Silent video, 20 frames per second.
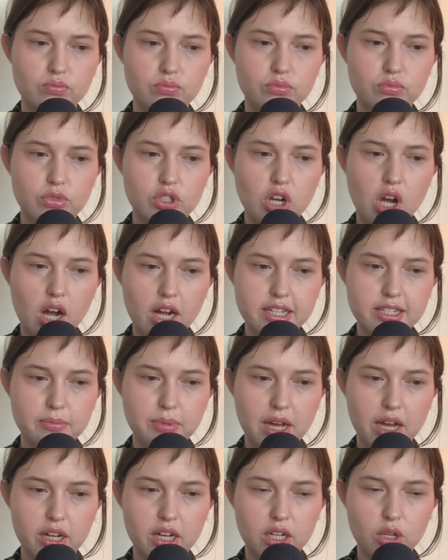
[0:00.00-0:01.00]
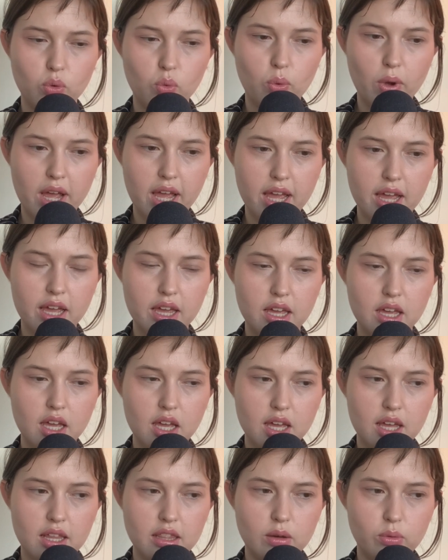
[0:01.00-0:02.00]
talked about in a way
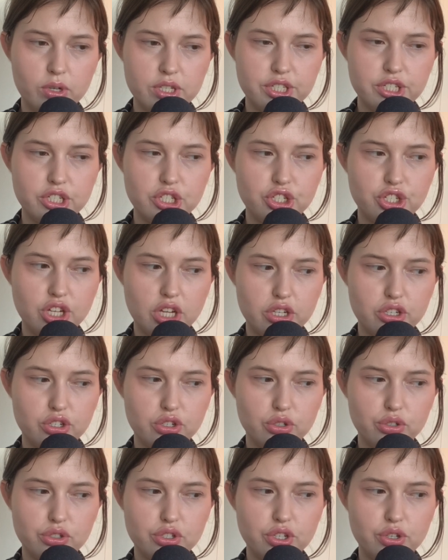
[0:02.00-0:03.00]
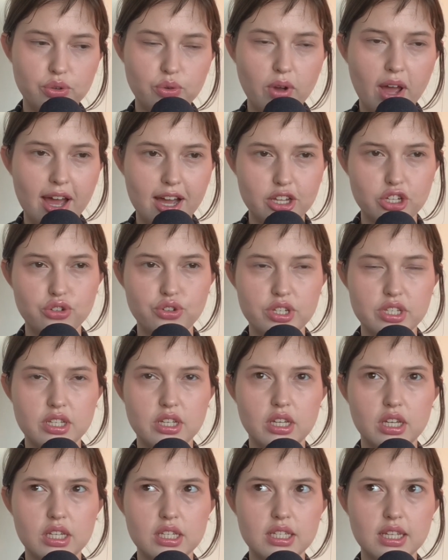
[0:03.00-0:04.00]
that was tangential to
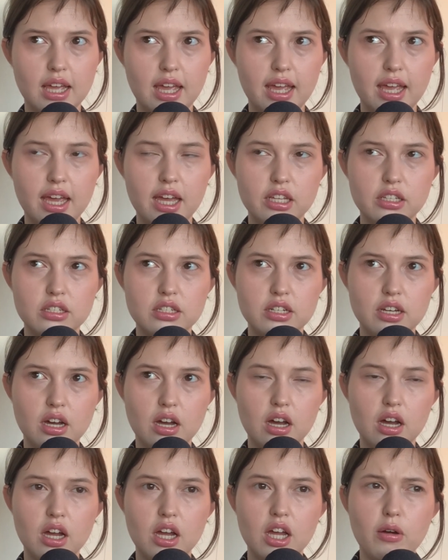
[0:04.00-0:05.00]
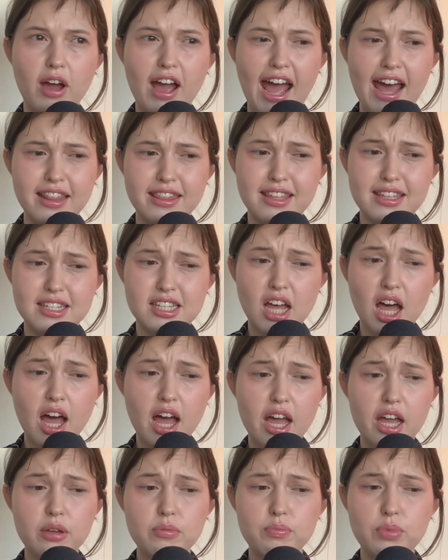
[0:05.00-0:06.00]
actresses, and at the
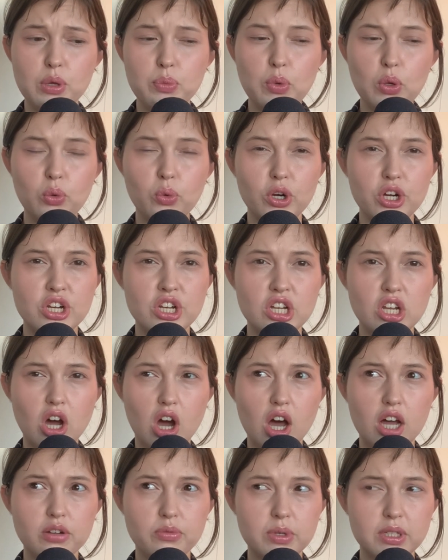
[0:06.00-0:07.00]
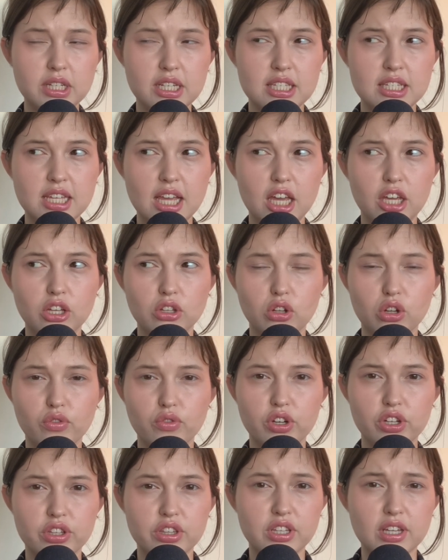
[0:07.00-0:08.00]
time people were not really saying a lot of
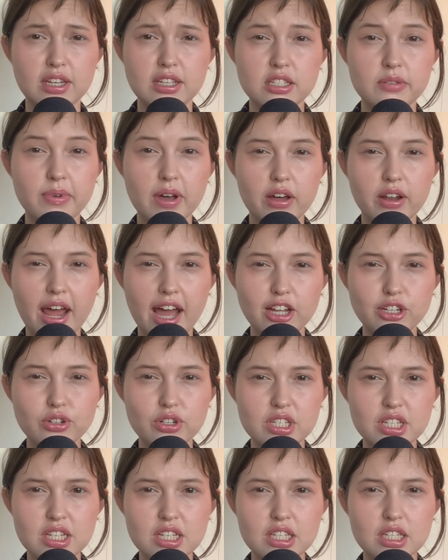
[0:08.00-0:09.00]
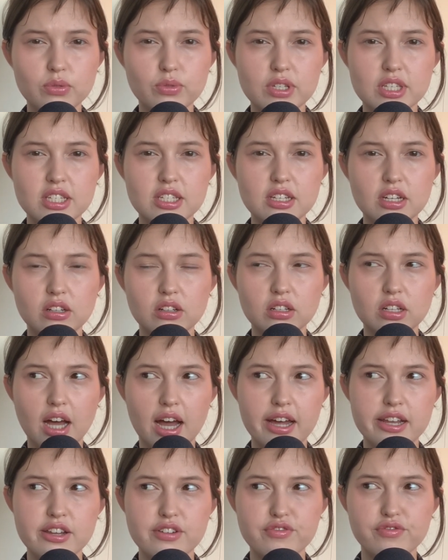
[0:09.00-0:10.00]
good things about actresses. It was still
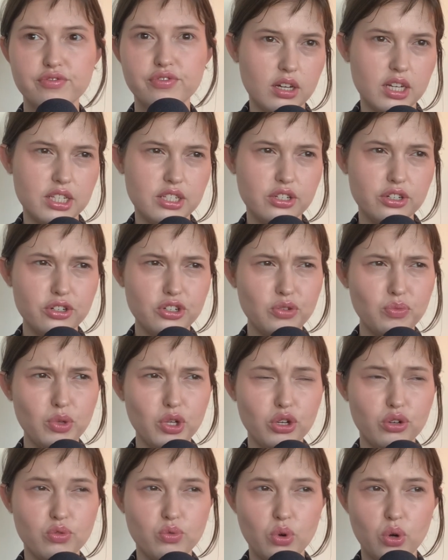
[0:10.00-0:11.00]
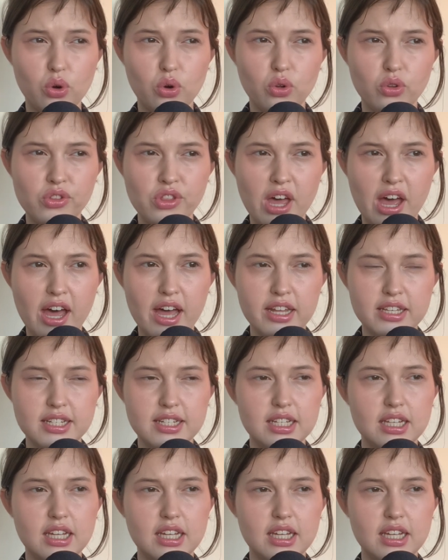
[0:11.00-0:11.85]
kind of considered to be a role that,